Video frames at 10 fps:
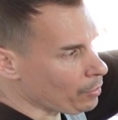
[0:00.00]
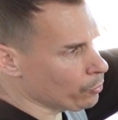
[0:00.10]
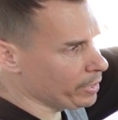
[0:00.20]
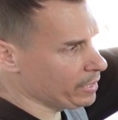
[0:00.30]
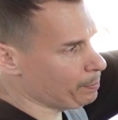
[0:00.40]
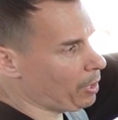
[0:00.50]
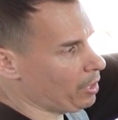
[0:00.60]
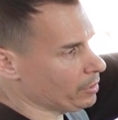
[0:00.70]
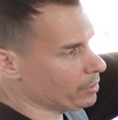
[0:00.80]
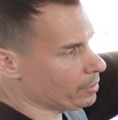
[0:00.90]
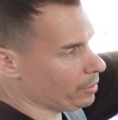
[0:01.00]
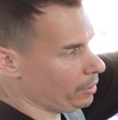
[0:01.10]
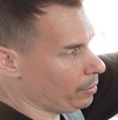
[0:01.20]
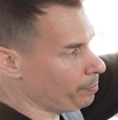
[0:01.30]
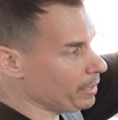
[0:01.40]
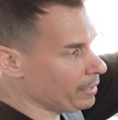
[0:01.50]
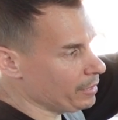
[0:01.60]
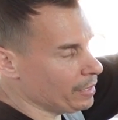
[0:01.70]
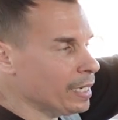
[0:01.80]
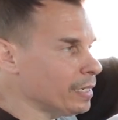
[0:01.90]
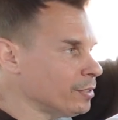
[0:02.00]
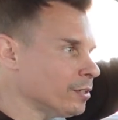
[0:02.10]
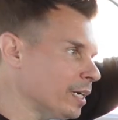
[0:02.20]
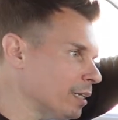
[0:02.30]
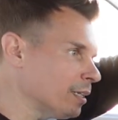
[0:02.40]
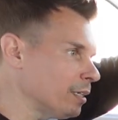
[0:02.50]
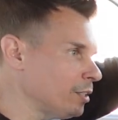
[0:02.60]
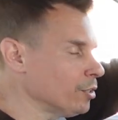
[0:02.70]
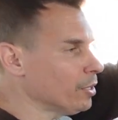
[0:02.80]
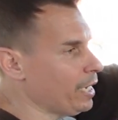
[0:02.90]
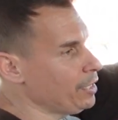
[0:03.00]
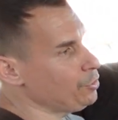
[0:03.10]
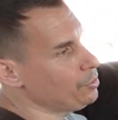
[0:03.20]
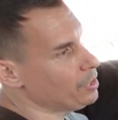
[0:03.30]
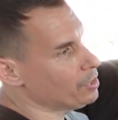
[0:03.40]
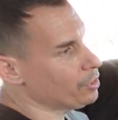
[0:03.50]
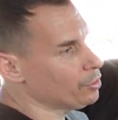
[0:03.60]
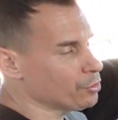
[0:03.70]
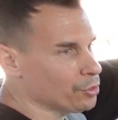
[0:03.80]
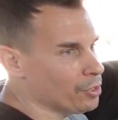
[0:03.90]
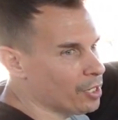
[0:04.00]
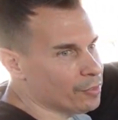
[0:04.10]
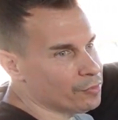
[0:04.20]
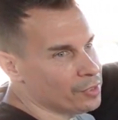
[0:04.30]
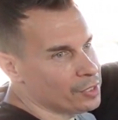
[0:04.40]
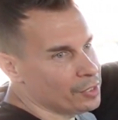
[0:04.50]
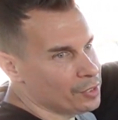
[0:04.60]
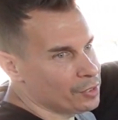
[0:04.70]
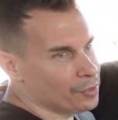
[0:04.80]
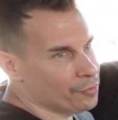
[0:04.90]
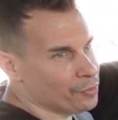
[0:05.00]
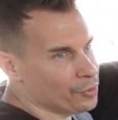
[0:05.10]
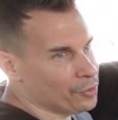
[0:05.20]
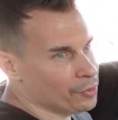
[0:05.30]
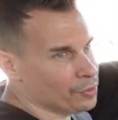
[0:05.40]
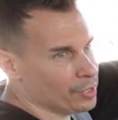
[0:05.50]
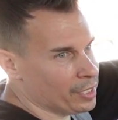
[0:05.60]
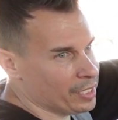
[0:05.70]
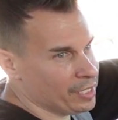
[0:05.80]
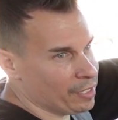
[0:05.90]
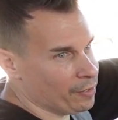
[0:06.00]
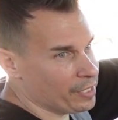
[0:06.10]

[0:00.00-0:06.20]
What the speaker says: response, meaning that your head unit's going to turn on for a